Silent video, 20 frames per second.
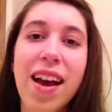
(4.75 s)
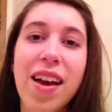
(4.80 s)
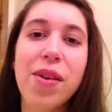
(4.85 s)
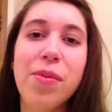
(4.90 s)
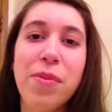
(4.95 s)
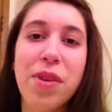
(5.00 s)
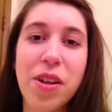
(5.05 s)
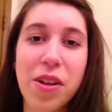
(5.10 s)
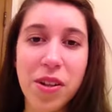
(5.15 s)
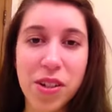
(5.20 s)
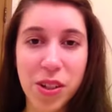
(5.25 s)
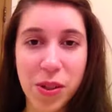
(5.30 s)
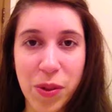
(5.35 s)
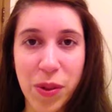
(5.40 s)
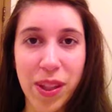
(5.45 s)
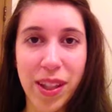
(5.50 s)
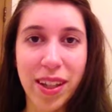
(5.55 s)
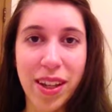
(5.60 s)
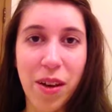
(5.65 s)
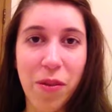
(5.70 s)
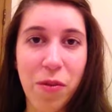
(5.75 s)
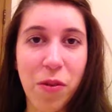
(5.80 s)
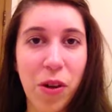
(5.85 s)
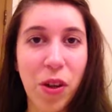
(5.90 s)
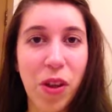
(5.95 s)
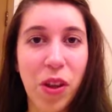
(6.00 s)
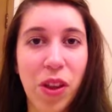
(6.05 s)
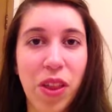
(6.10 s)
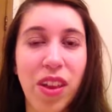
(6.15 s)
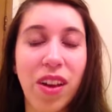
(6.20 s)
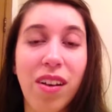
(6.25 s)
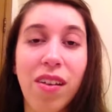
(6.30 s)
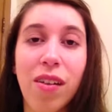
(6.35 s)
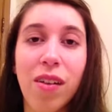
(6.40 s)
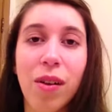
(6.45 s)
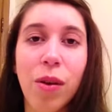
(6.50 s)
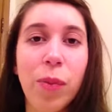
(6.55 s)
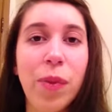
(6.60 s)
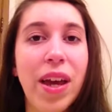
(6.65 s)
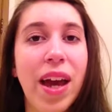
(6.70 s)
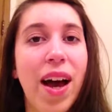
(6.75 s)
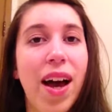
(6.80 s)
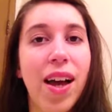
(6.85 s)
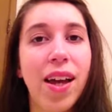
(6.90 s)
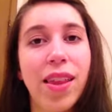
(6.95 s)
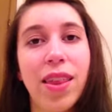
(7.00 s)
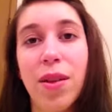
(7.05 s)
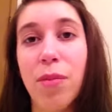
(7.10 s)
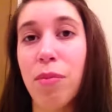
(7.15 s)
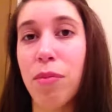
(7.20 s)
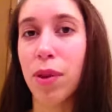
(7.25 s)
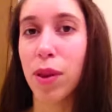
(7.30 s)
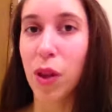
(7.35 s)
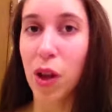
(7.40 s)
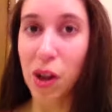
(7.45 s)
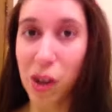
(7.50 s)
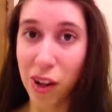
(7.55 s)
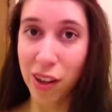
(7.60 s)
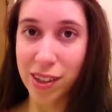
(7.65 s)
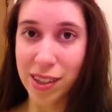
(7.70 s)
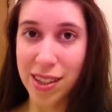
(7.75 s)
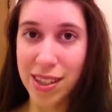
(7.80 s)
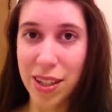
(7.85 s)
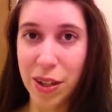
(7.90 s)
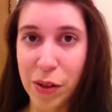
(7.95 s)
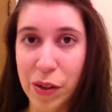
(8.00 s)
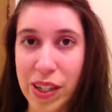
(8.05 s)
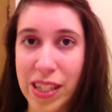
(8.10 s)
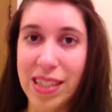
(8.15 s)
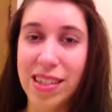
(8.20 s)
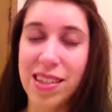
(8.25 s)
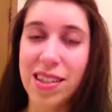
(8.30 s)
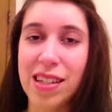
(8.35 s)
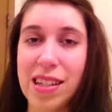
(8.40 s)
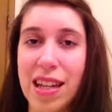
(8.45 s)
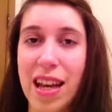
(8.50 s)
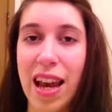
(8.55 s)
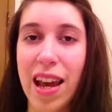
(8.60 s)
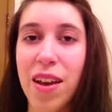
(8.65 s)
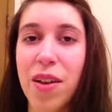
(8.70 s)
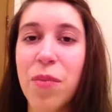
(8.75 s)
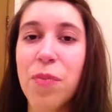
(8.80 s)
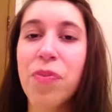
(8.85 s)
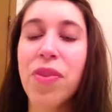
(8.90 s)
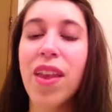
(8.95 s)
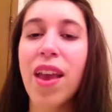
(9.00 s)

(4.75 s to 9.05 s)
I am here to link up for the Girl Behind the Blog series today